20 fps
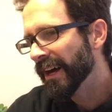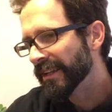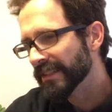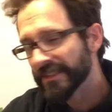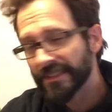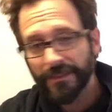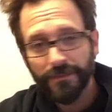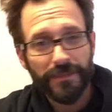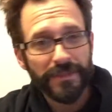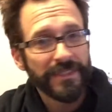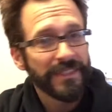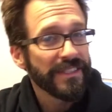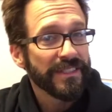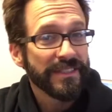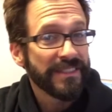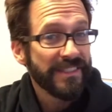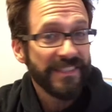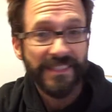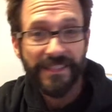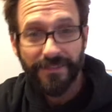similar to
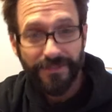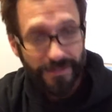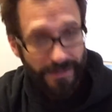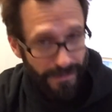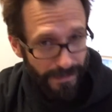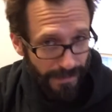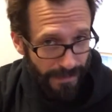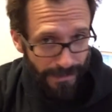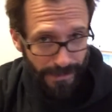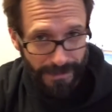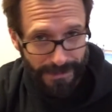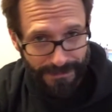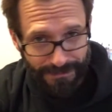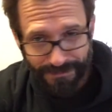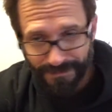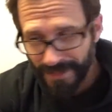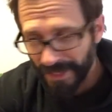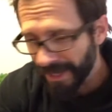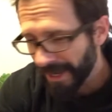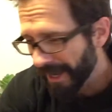TFDI.
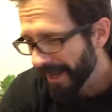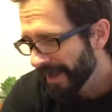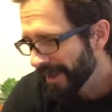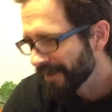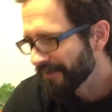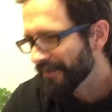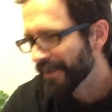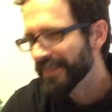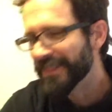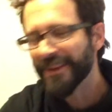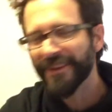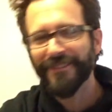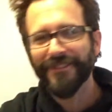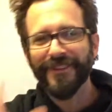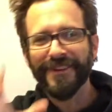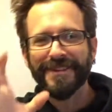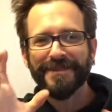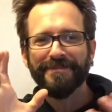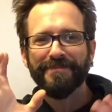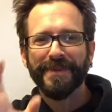But their
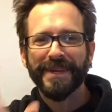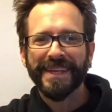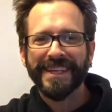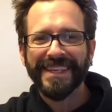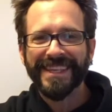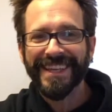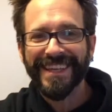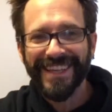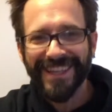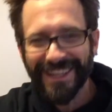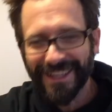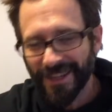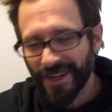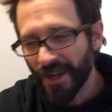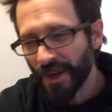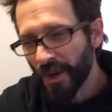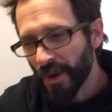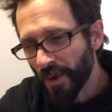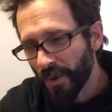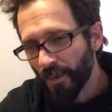first big gig
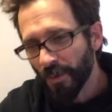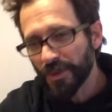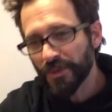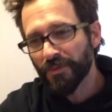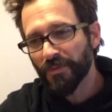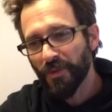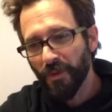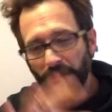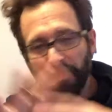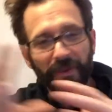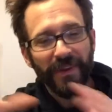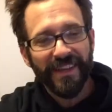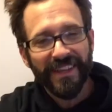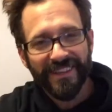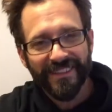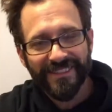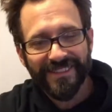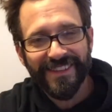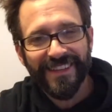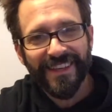was the
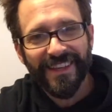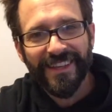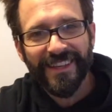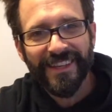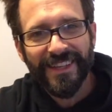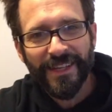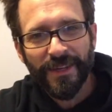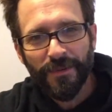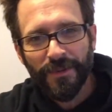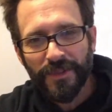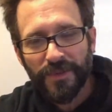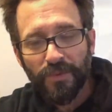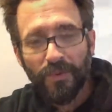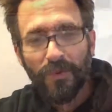biggest gig. It was